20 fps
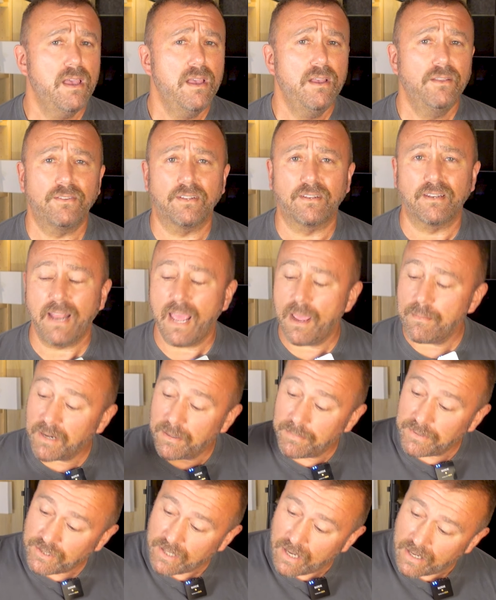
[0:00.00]
So today I'm going
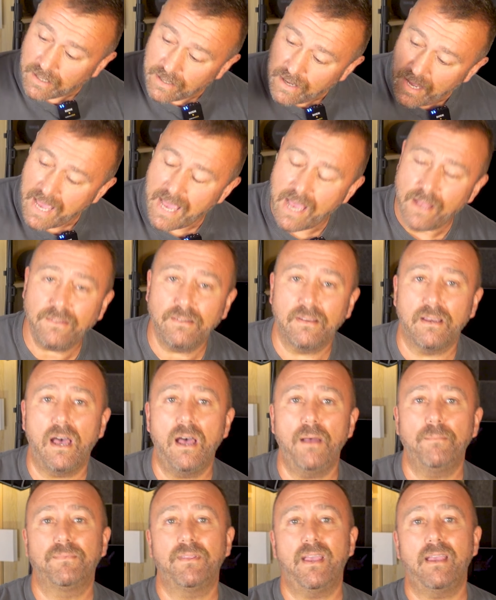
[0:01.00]
to be showing you how to
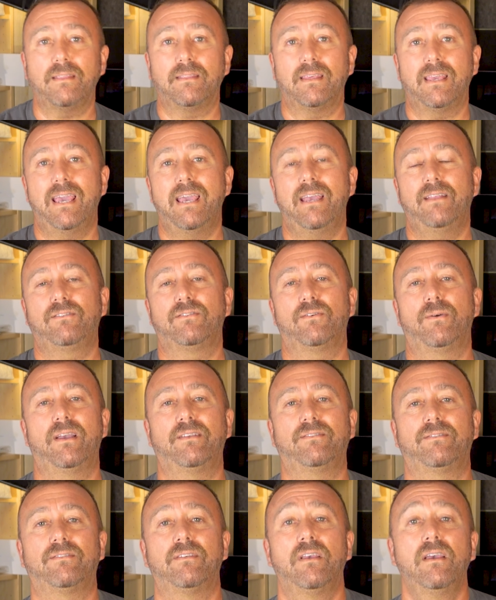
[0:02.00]
update the
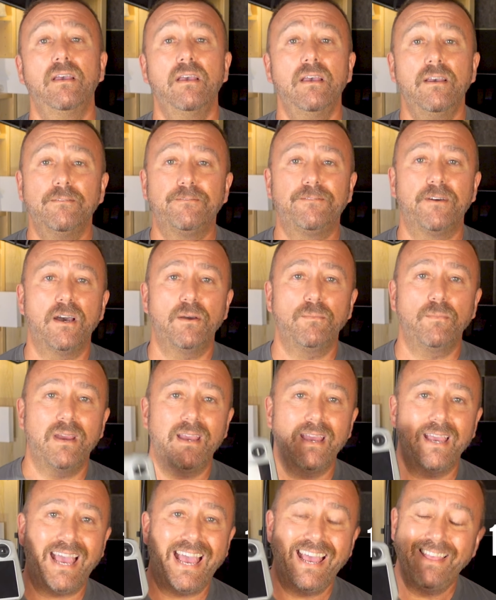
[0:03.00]
Air2S
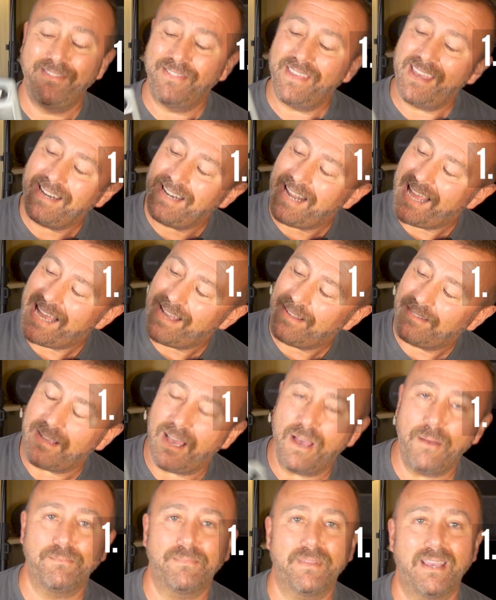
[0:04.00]
firmware and then how to
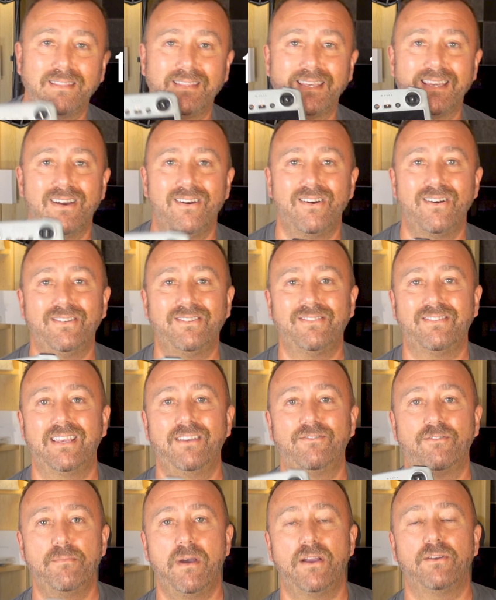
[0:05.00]
update the
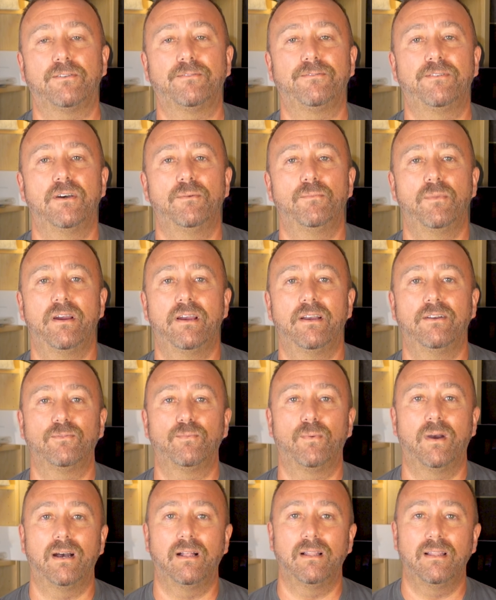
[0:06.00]
RC remote firmware as
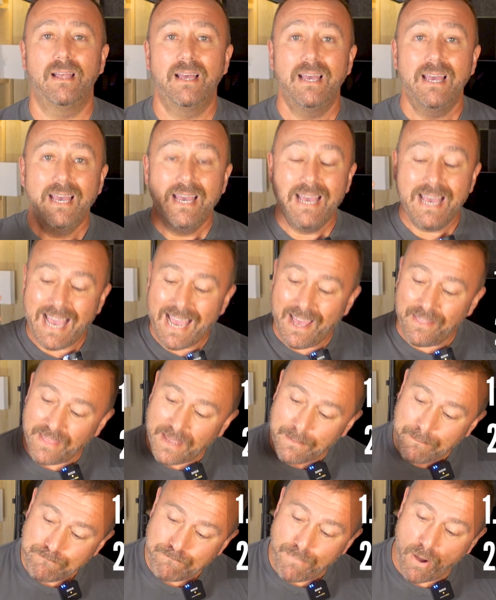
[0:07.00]
well, and
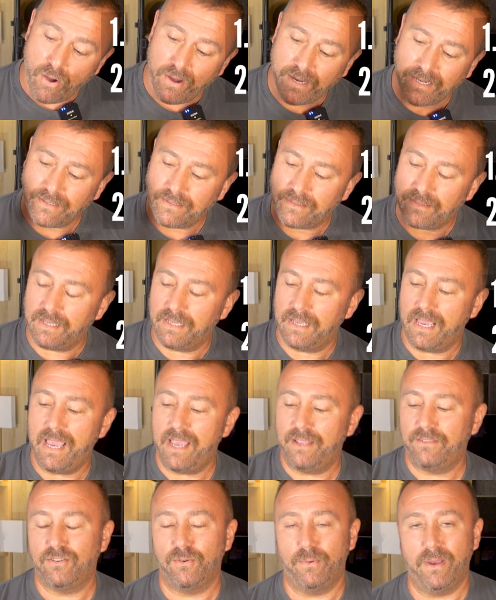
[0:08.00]
then bind the
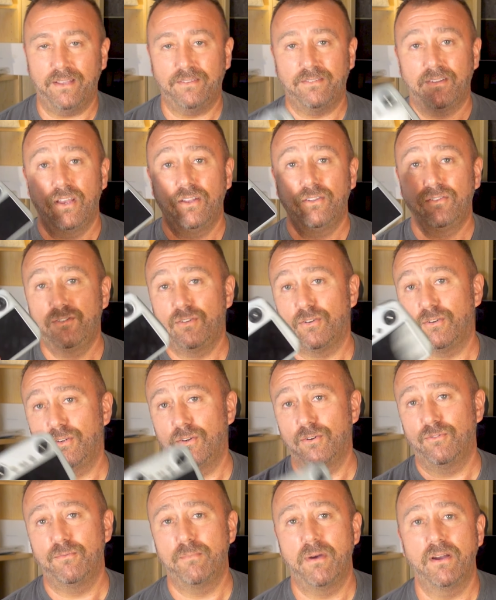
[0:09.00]
Air2S to
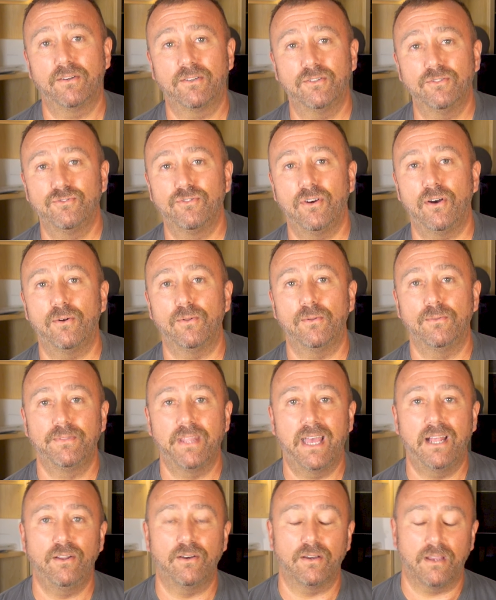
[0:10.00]
your remote control.
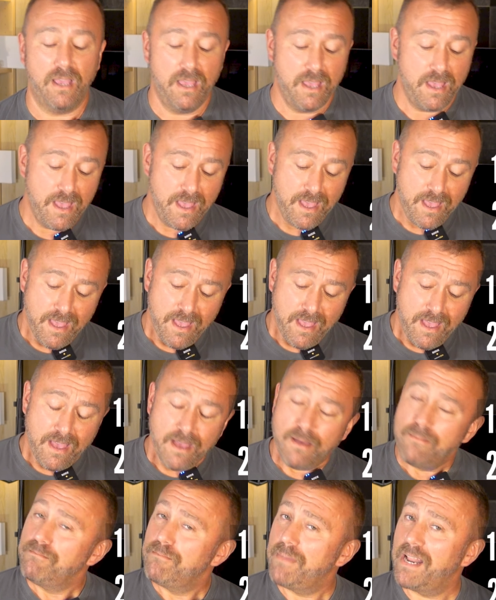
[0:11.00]
Now look,
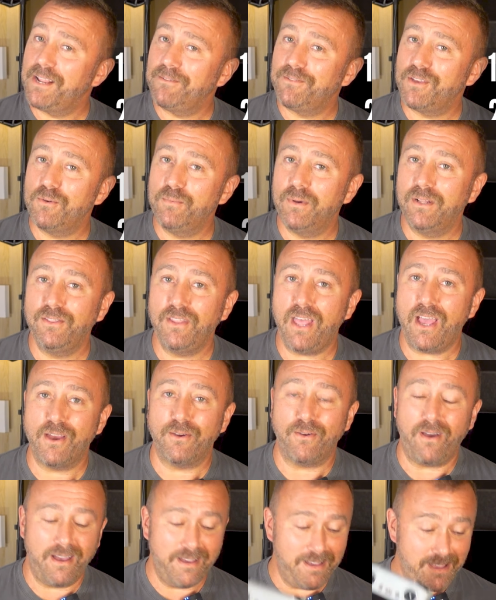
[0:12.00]
many of you will
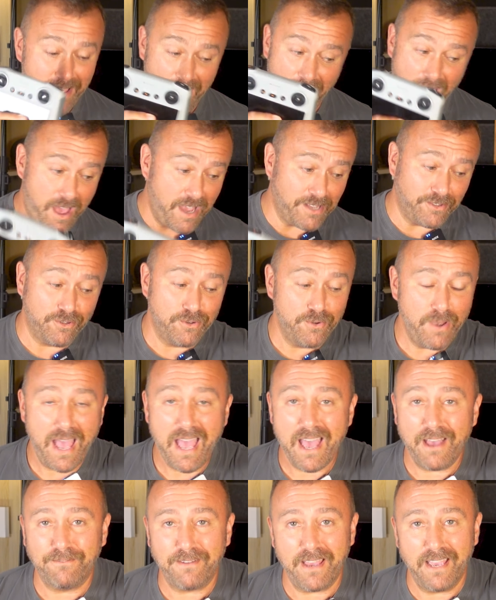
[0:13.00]
know I do
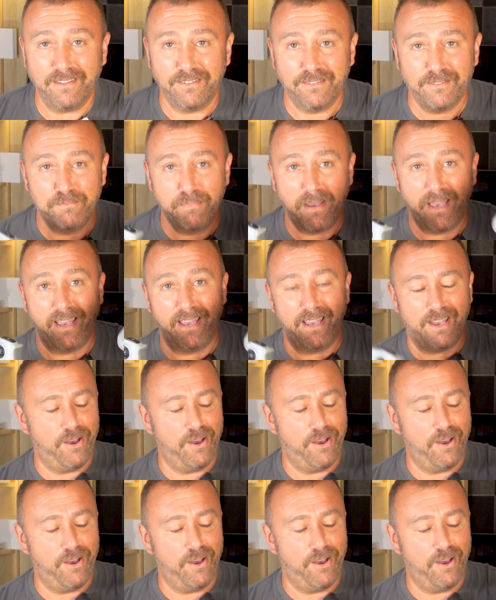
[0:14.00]
have a spare